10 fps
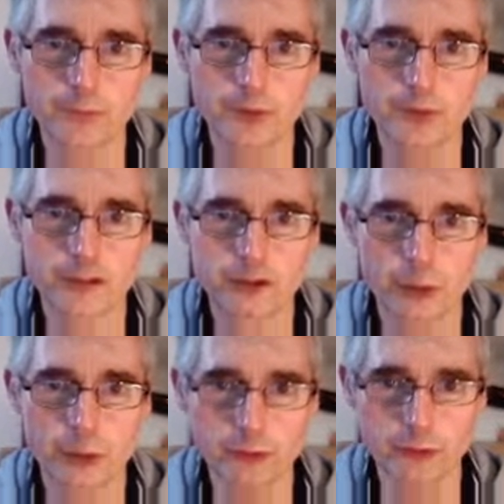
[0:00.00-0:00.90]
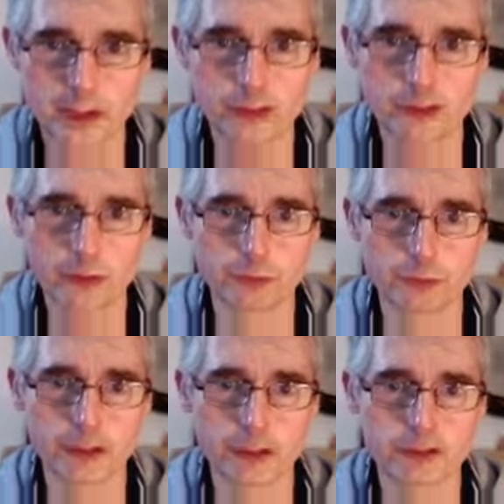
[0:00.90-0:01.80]
the ratio of these two
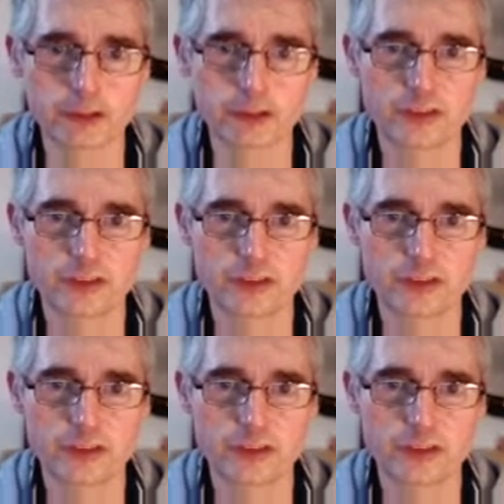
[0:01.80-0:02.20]
fractions,